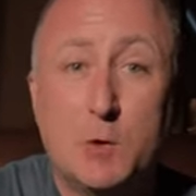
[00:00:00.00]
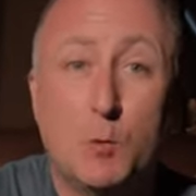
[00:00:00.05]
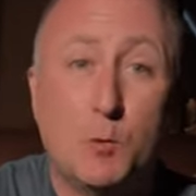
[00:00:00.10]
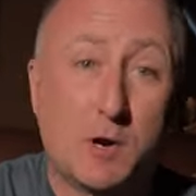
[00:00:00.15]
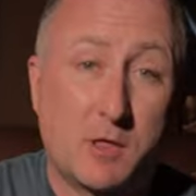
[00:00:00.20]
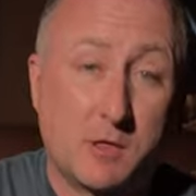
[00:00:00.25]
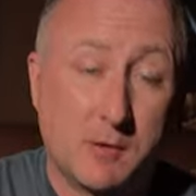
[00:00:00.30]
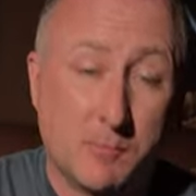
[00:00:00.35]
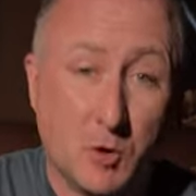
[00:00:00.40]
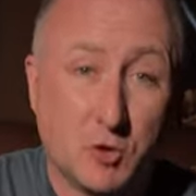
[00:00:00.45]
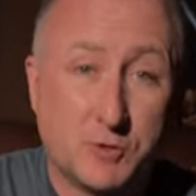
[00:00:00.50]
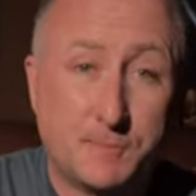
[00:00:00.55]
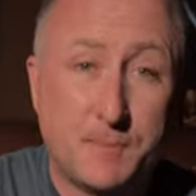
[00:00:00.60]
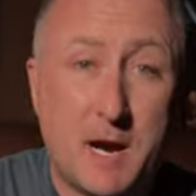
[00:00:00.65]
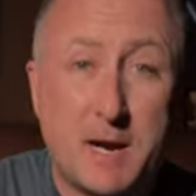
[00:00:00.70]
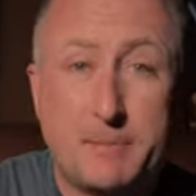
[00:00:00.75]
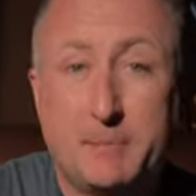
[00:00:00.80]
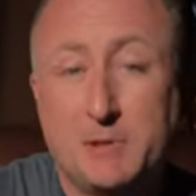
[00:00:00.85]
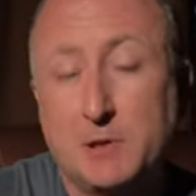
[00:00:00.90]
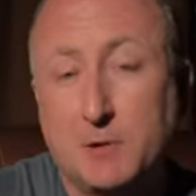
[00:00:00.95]
One of their most
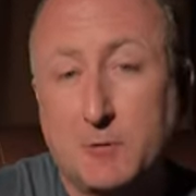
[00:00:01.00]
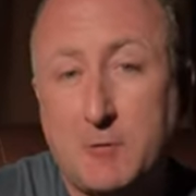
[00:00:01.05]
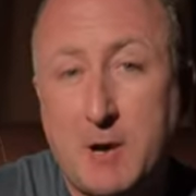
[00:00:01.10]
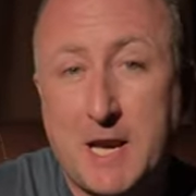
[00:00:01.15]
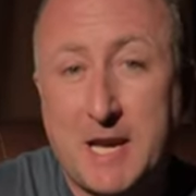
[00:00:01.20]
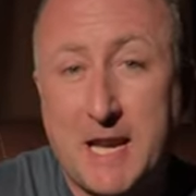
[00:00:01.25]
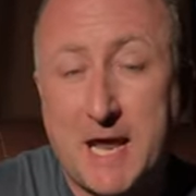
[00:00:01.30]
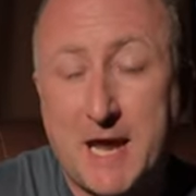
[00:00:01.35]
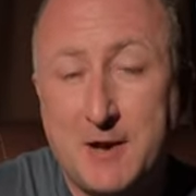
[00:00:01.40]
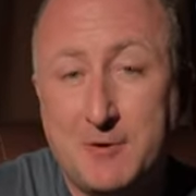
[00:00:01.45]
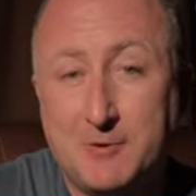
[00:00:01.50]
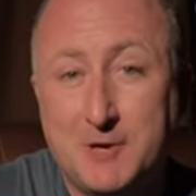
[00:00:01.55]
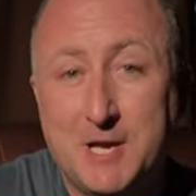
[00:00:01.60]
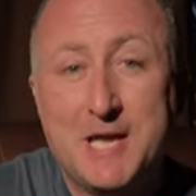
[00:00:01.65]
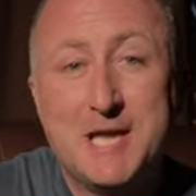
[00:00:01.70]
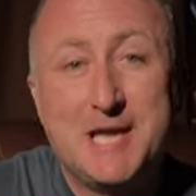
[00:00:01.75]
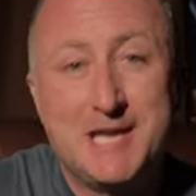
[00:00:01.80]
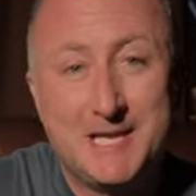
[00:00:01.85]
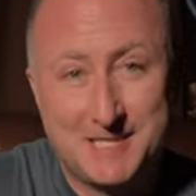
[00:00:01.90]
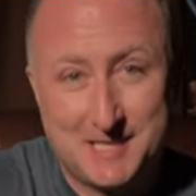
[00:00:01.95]
popular right now
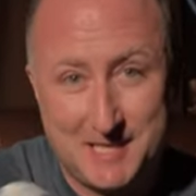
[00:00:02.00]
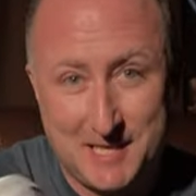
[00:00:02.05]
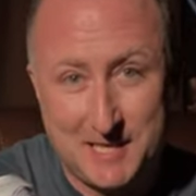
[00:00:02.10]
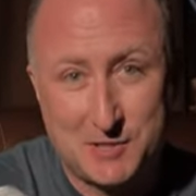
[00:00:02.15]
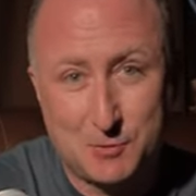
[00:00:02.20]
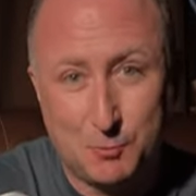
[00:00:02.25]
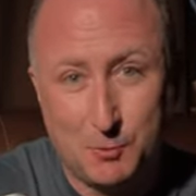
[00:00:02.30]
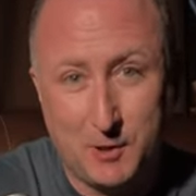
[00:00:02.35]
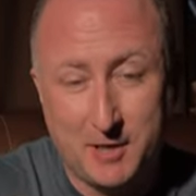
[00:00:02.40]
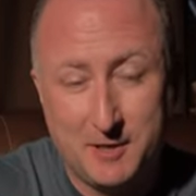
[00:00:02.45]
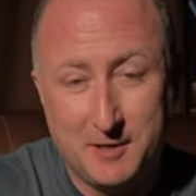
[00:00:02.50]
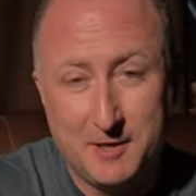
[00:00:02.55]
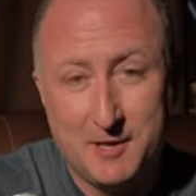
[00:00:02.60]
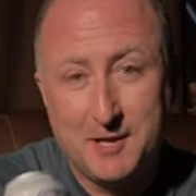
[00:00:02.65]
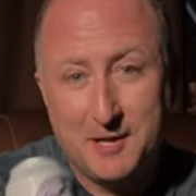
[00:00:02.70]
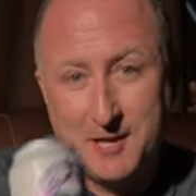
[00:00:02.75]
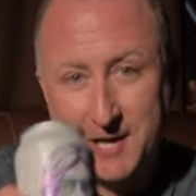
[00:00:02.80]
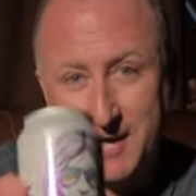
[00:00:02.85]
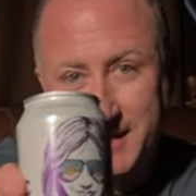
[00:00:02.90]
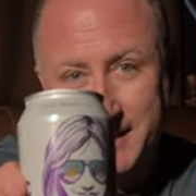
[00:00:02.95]
is this one,
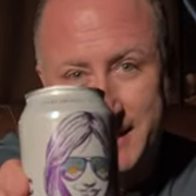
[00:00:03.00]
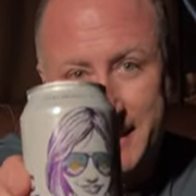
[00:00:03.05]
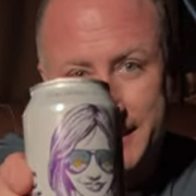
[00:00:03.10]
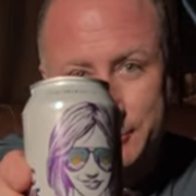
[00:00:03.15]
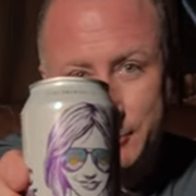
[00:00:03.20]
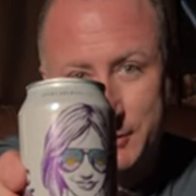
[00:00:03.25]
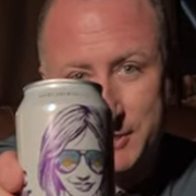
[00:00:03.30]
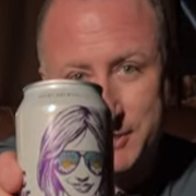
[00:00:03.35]
Electric